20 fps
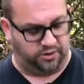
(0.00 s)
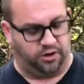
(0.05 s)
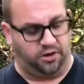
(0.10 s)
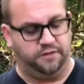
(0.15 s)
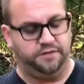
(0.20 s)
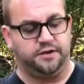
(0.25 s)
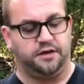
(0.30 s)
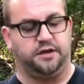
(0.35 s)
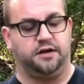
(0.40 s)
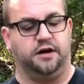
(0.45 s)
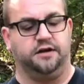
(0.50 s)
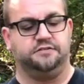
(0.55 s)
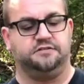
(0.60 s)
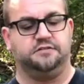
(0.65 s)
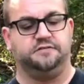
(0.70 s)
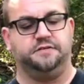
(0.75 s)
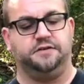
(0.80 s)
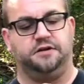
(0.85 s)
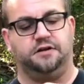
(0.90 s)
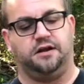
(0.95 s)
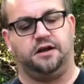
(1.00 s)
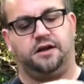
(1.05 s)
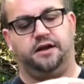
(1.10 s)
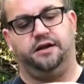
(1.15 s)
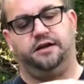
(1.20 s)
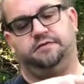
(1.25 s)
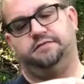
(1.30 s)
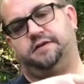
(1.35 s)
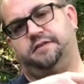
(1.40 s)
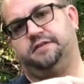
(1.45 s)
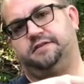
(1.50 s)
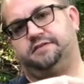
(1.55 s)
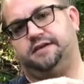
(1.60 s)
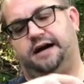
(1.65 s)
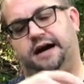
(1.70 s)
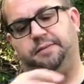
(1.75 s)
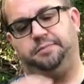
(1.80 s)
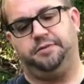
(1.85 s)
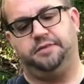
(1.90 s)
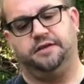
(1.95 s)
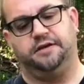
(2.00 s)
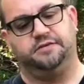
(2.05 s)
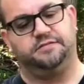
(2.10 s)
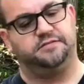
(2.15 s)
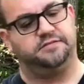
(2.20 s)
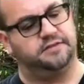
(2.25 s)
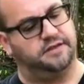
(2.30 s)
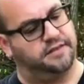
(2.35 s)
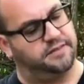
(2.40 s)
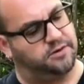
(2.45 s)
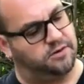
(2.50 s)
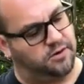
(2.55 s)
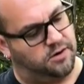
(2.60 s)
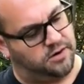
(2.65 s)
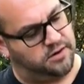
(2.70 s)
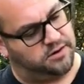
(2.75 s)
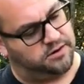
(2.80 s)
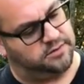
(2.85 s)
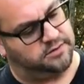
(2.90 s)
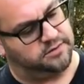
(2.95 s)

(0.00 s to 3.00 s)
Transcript: all the guts of it are kind of on the top of this, and there are